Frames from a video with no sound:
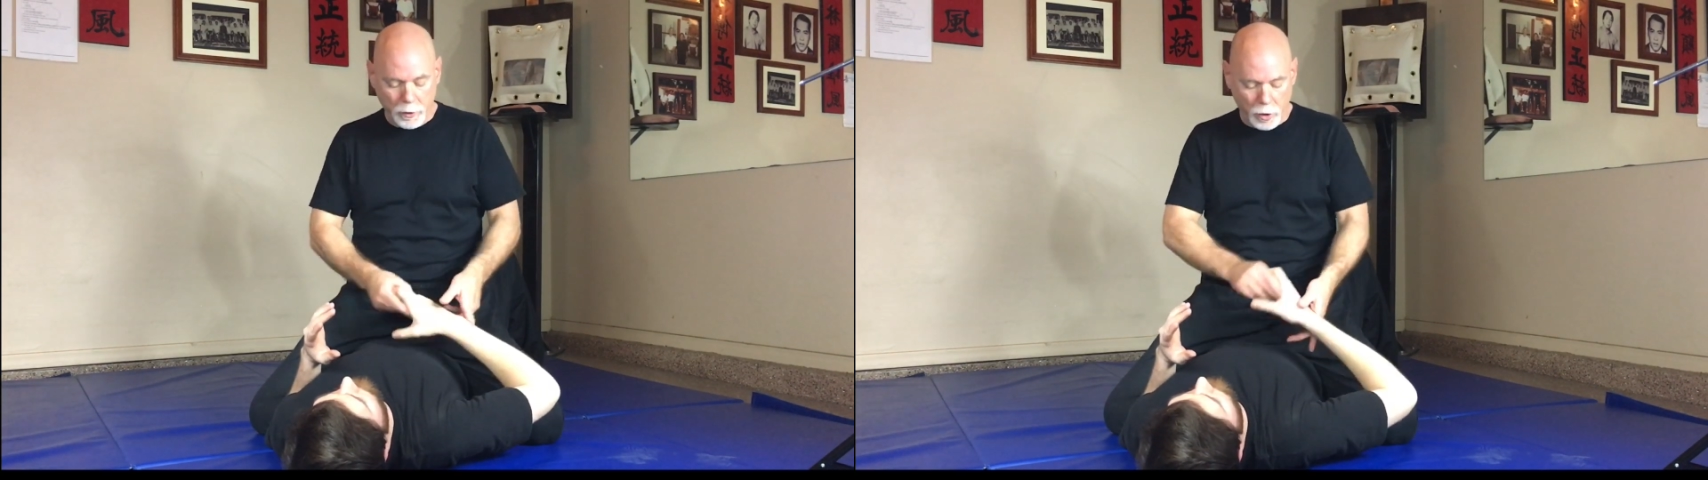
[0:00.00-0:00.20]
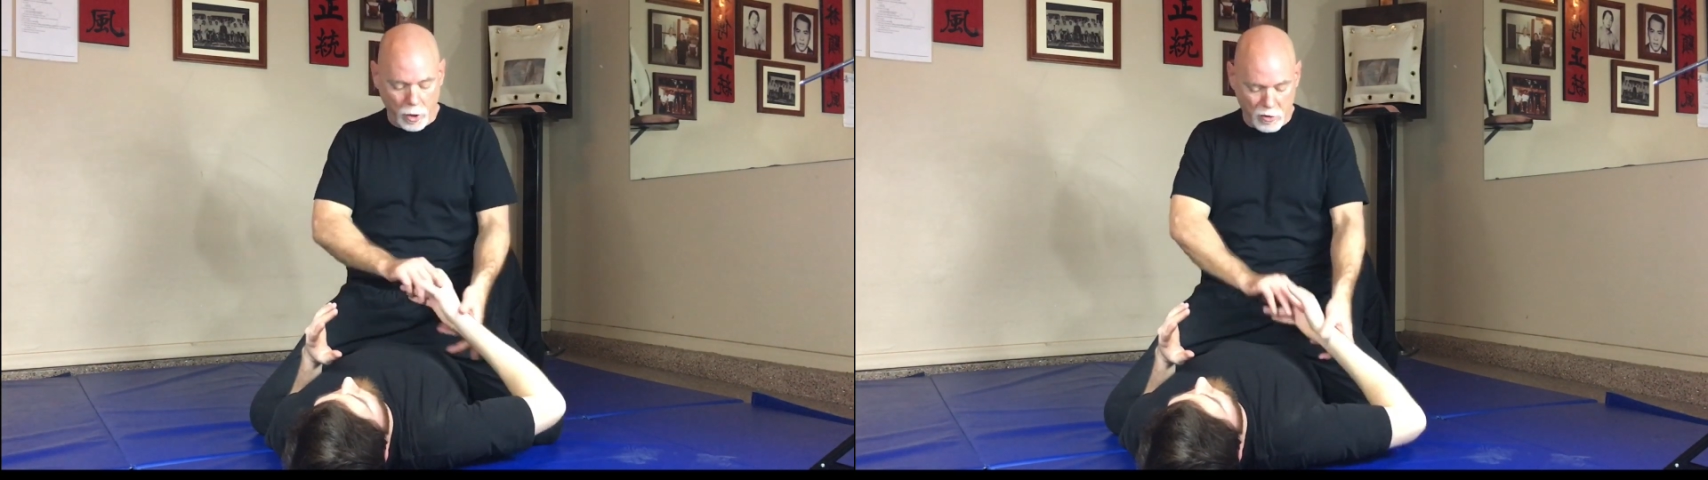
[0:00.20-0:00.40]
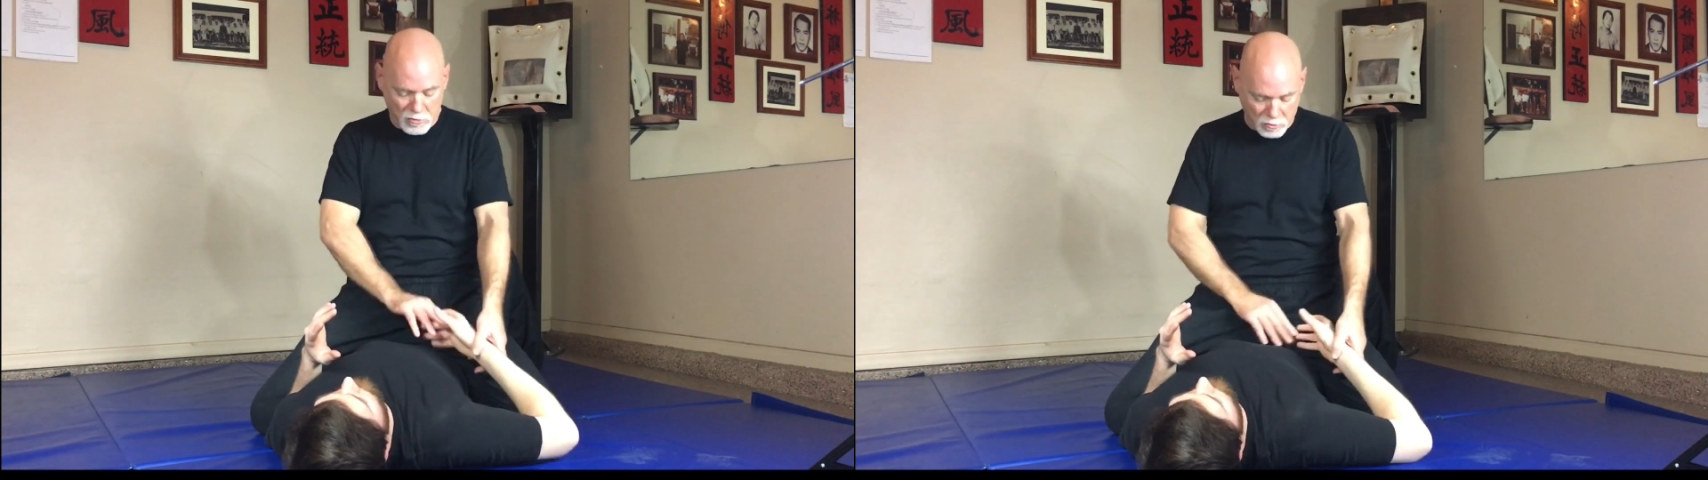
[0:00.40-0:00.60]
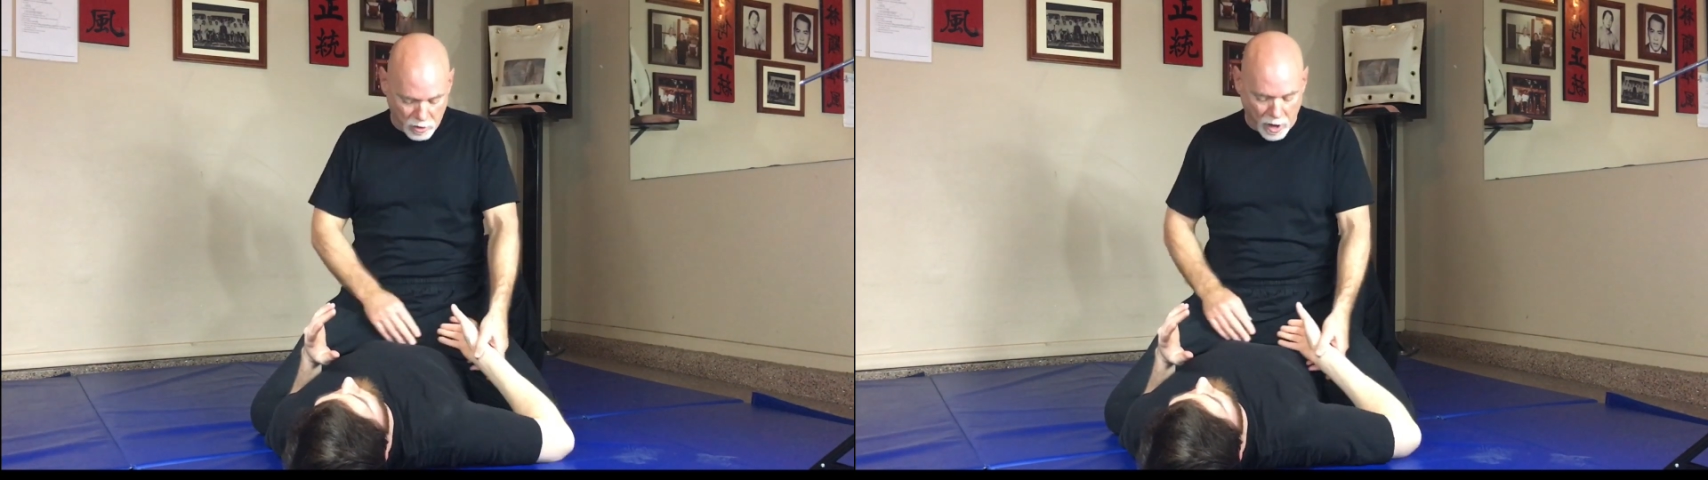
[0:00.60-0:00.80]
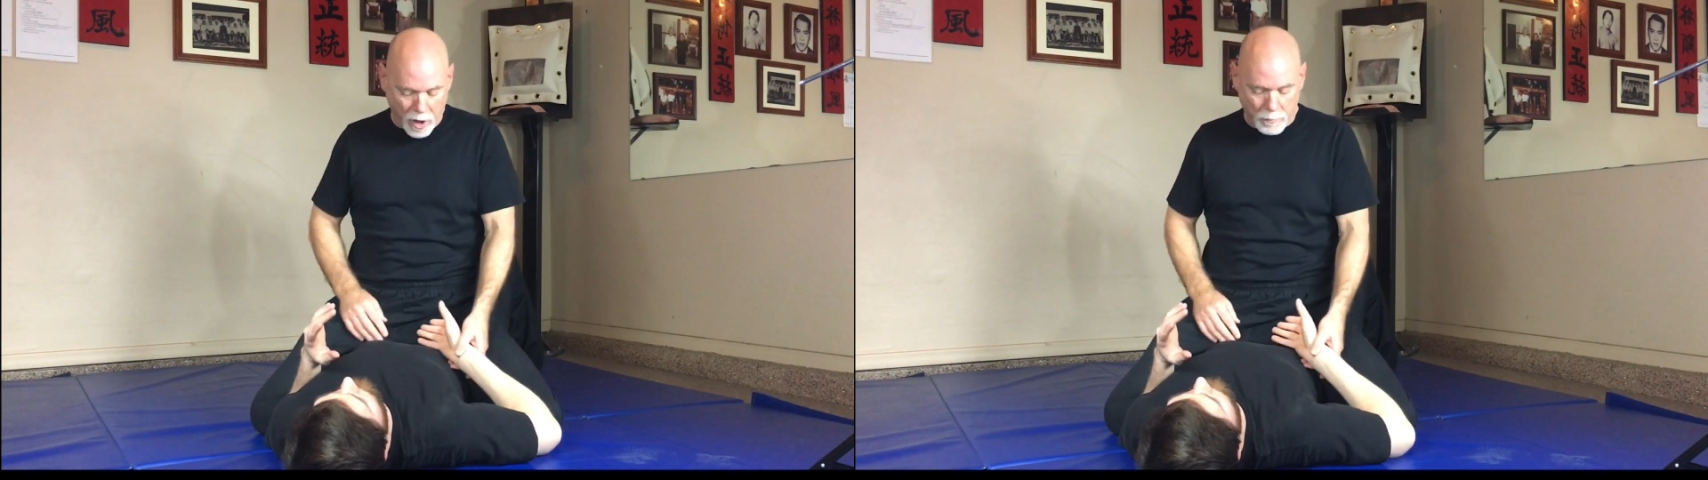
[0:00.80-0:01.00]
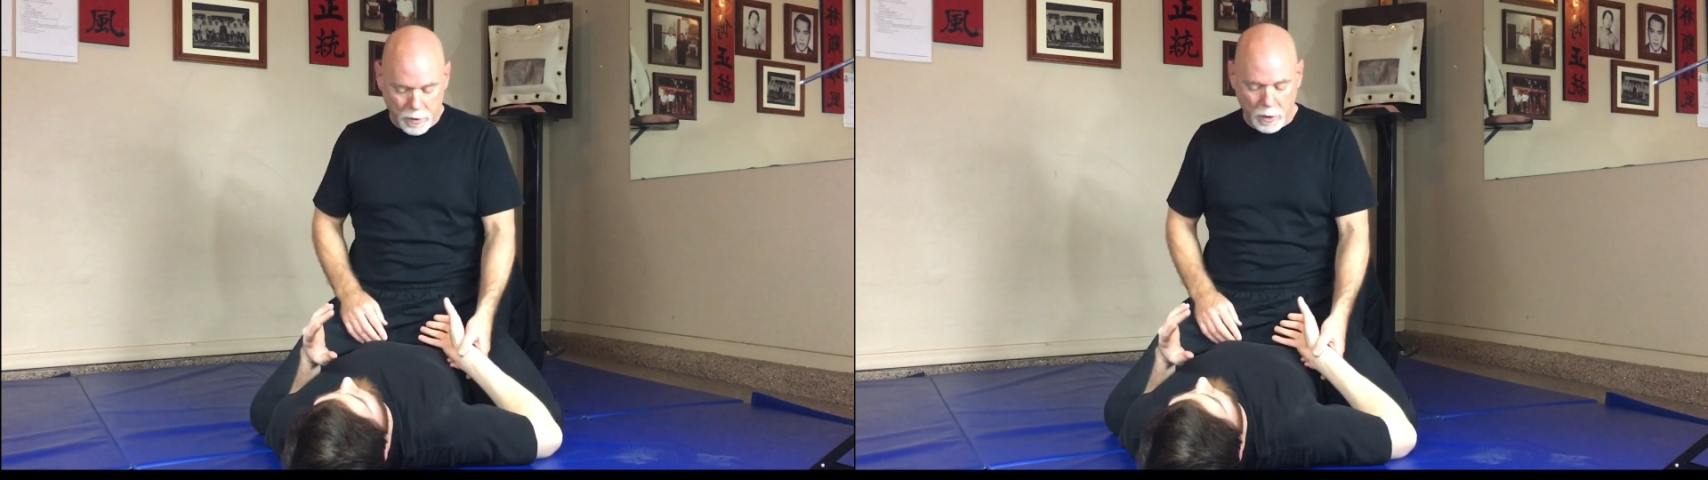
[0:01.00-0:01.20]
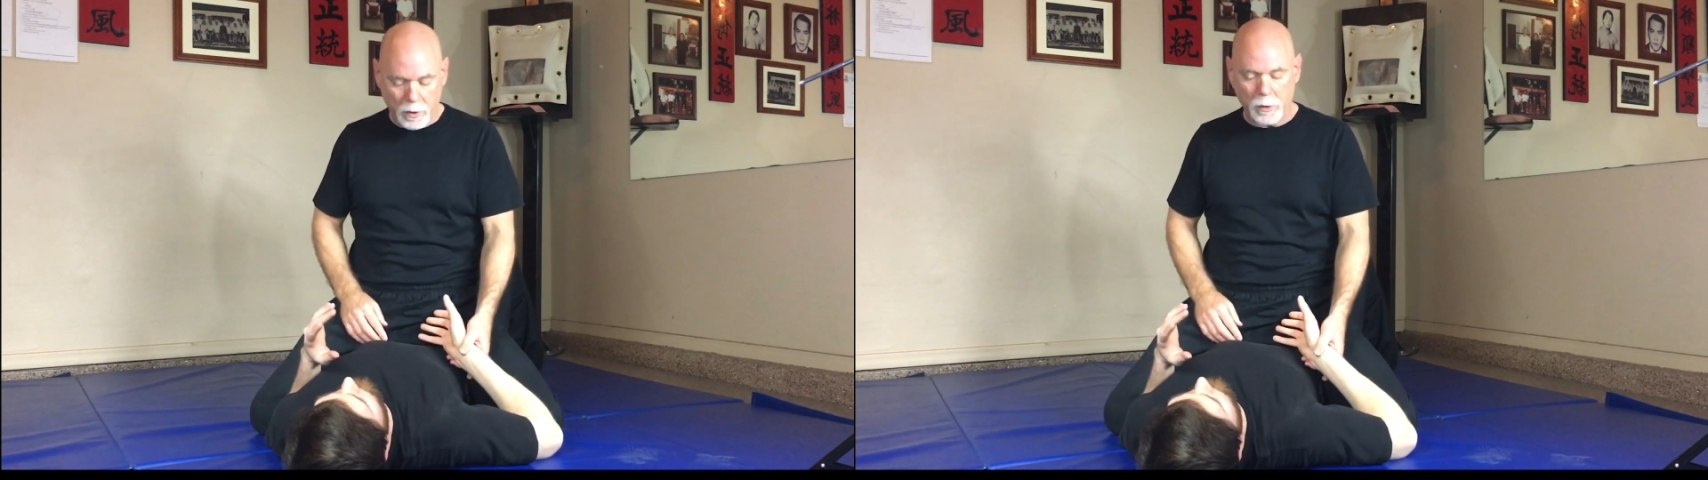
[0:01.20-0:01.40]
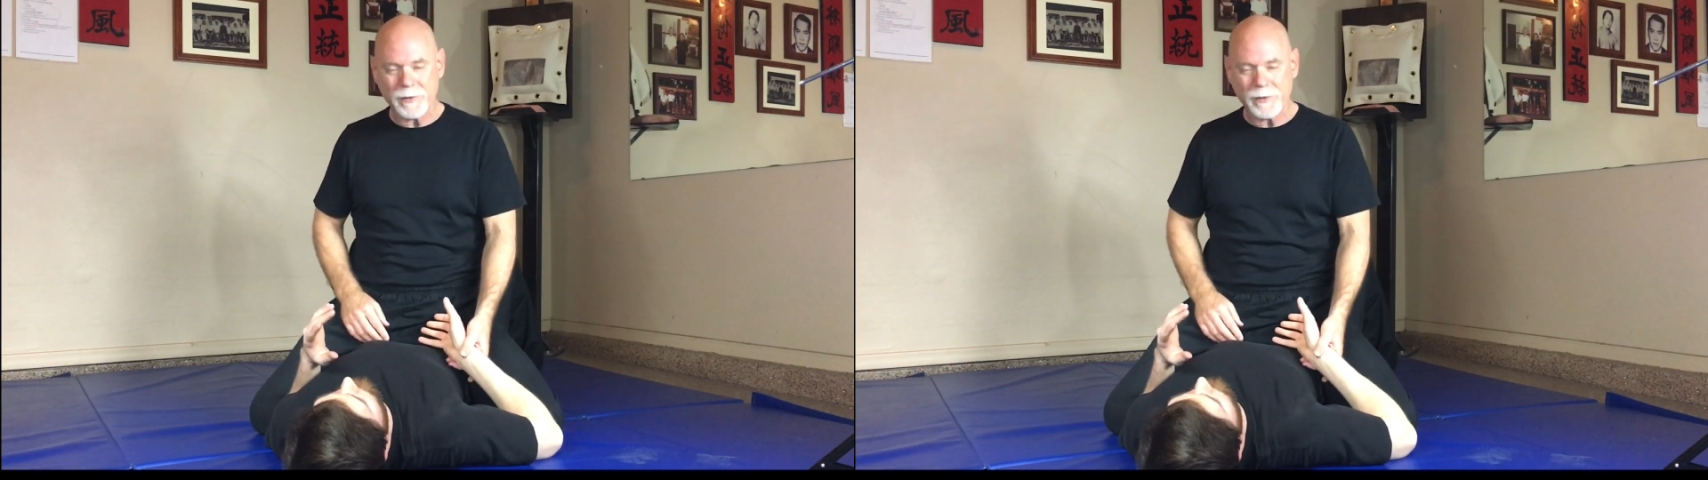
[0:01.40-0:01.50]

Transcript: you know, grab here.